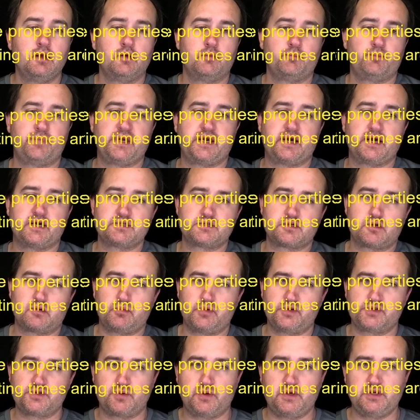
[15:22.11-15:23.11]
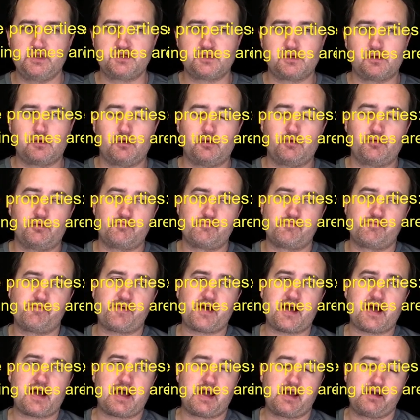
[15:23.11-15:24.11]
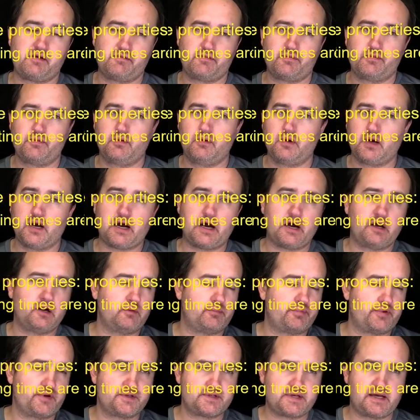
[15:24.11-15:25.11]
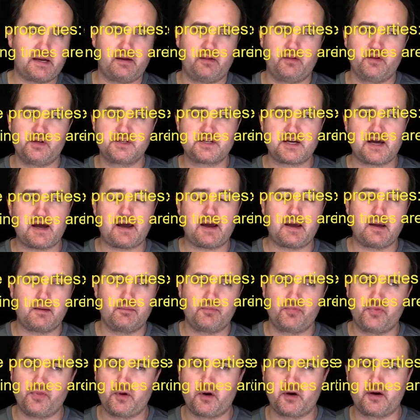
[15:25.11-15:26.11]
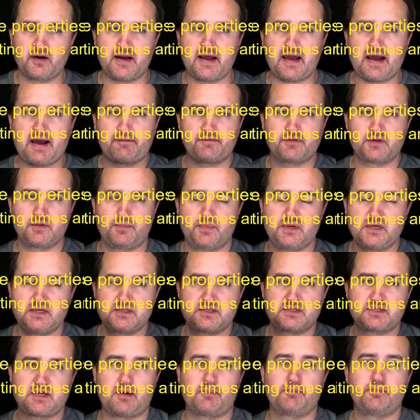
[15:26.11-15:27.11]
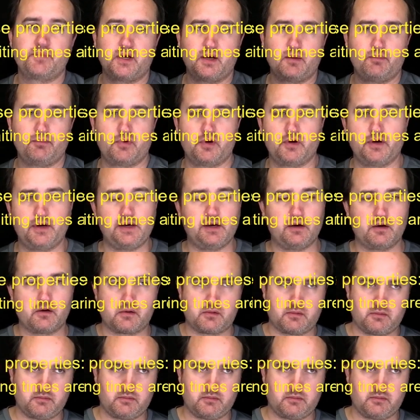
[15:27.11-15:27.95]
because they're between 0 and 5, 100% of the time, they're going to have to be some number here.